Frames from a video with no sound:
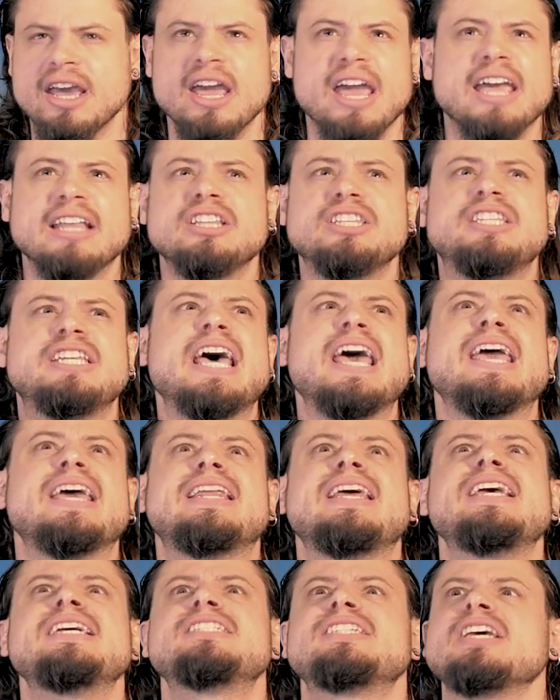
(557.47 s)
and
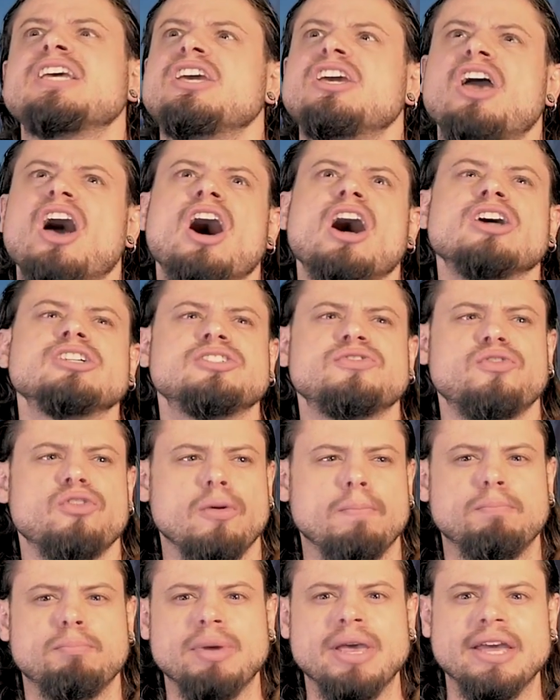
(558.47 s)
deities and gods
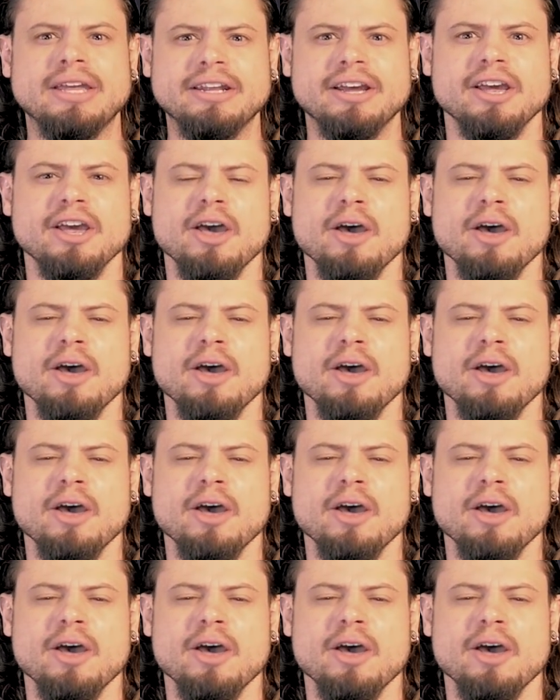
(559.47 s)
forbid,